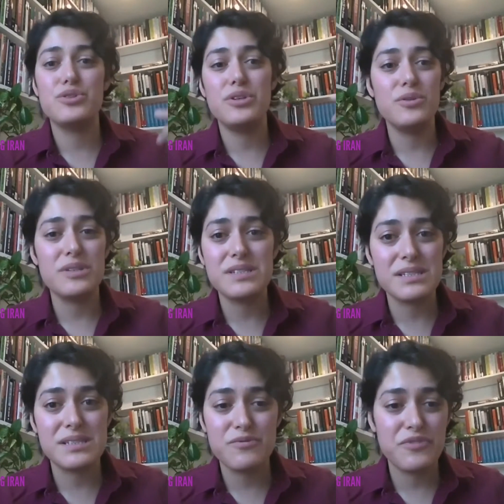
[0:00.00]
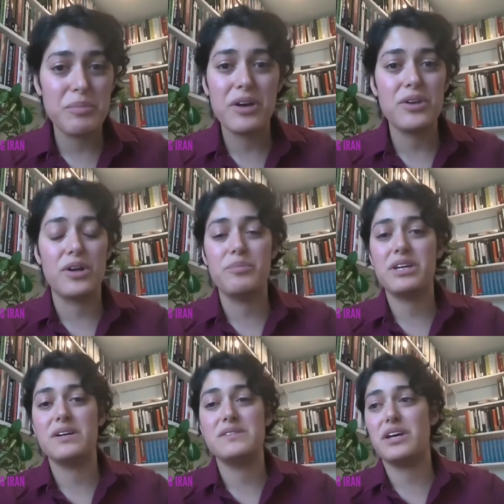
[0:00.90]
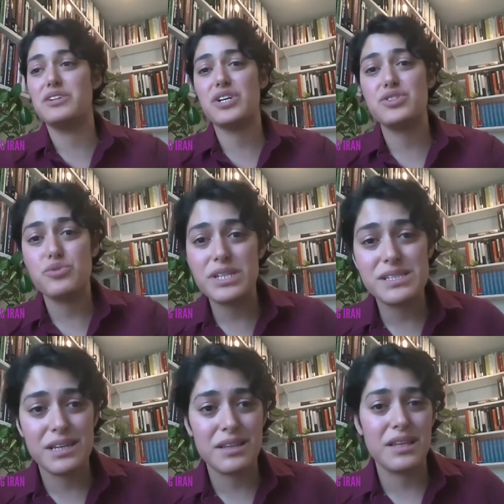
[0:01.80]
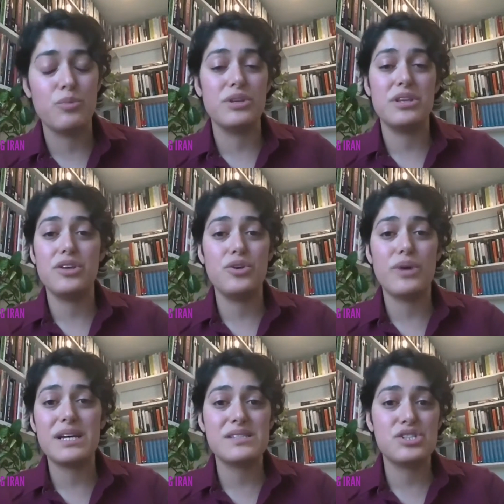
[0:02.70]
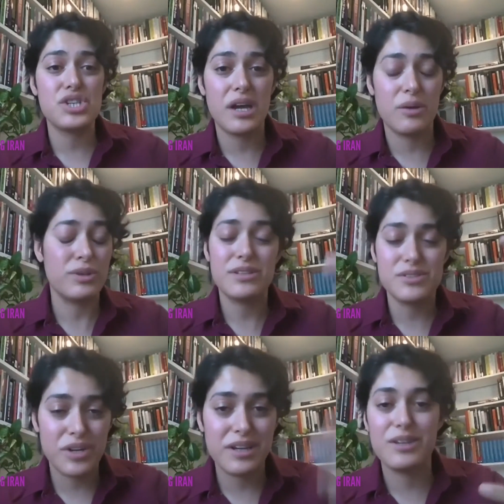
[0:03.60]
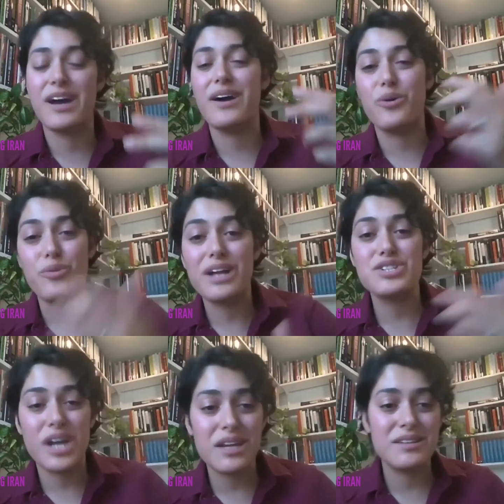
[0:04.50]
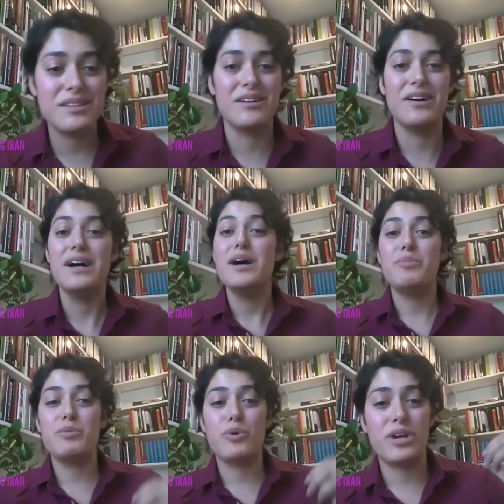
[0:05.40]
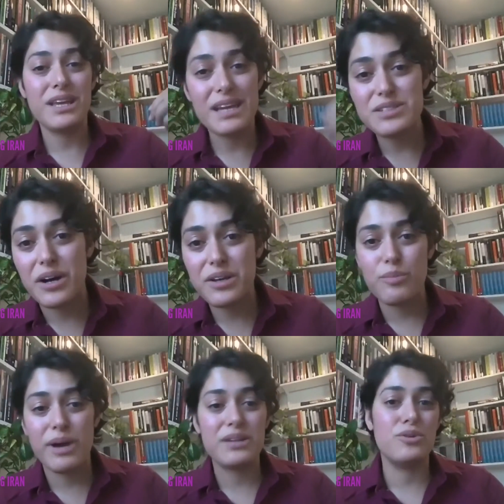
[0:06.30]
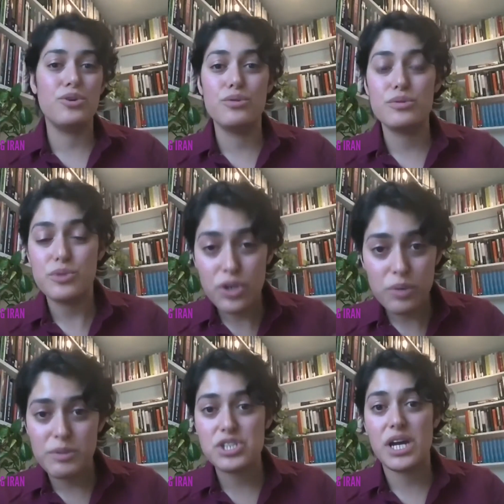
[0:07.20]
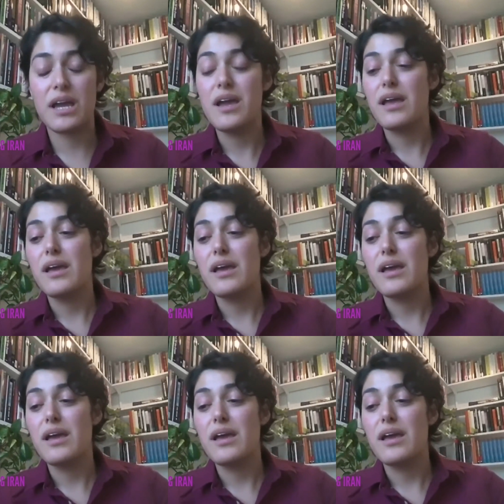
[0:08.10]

to you, this is familiar because just recently with the Iran-China deal, people were again talking about a new Turkmenchai.